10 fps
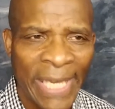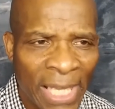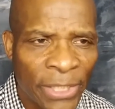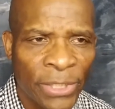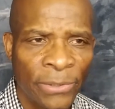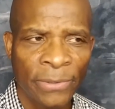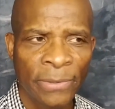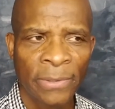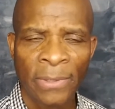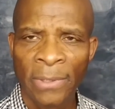you
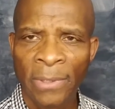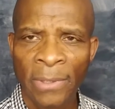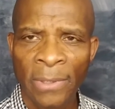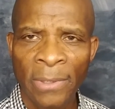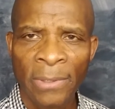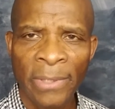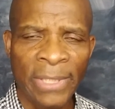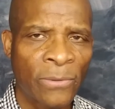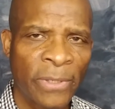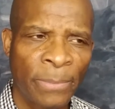that it's
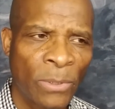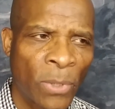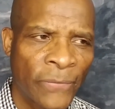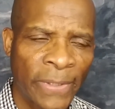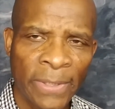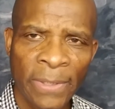going to be worth it.